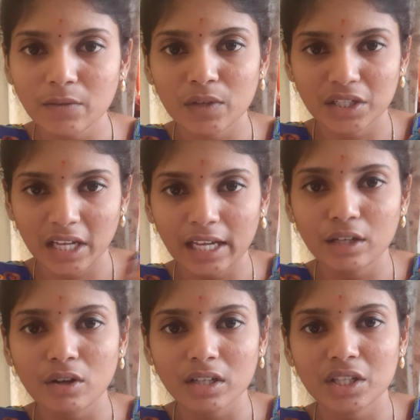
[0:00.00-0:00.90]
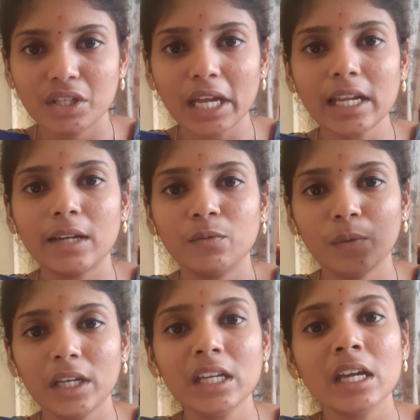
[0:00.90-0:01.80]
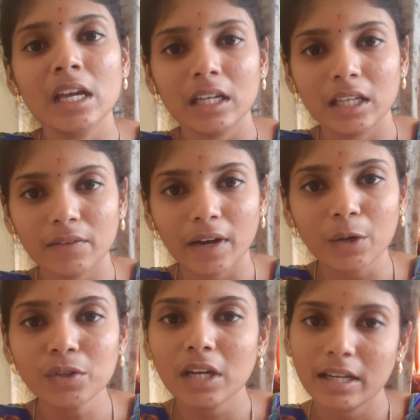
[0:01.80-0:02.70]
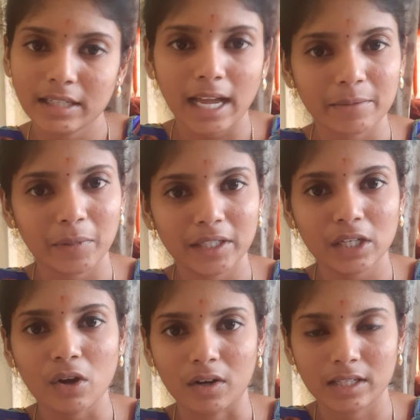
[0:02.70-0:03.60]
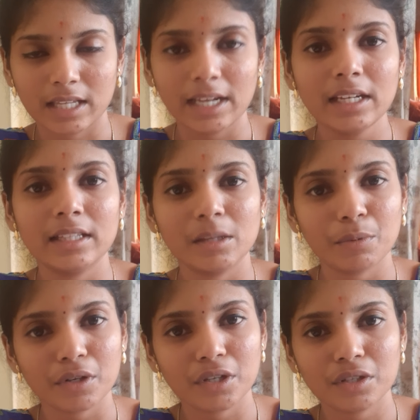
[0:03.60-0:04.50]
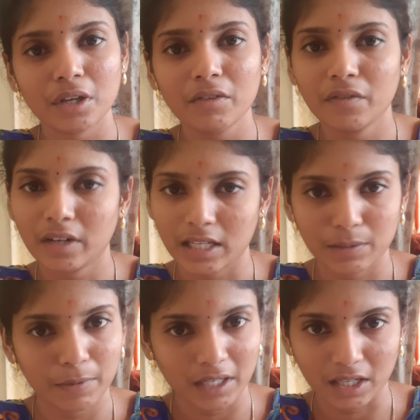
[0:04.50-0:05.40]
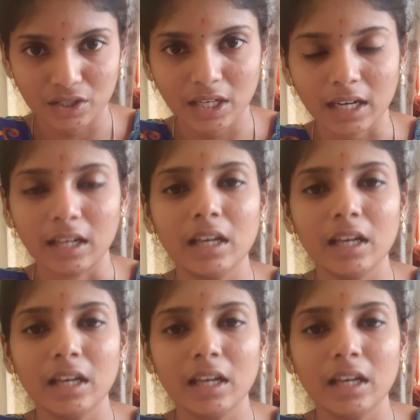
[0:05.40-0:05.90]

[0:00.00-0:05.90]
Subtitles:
we take in oxygen and we give out carbon dioxide in the process of respiration.